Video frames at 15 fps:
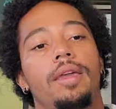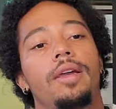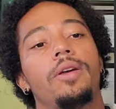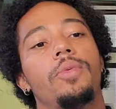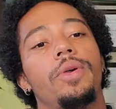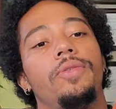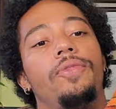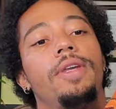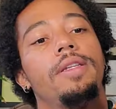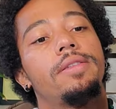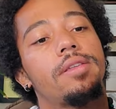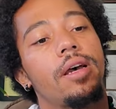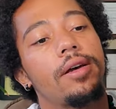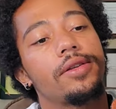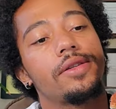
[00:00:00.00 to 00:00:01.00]
Here we feed
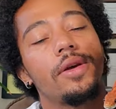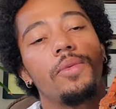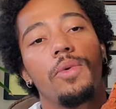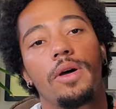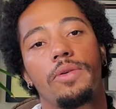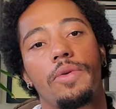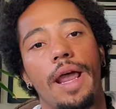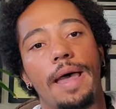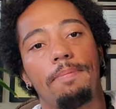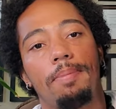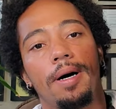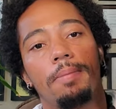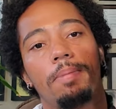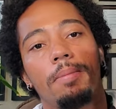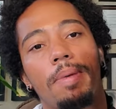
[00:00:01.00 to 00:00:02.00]
Salsa one rat
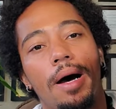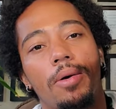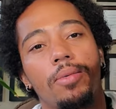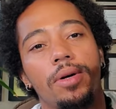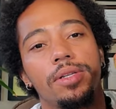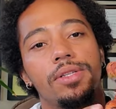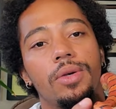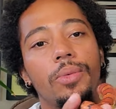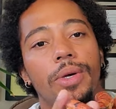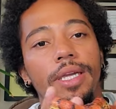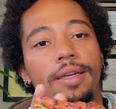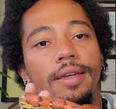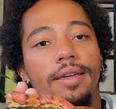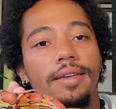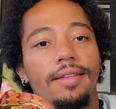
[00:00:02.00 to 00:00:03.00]
pup about once a
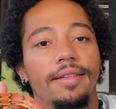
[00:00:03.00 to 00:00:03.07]
week.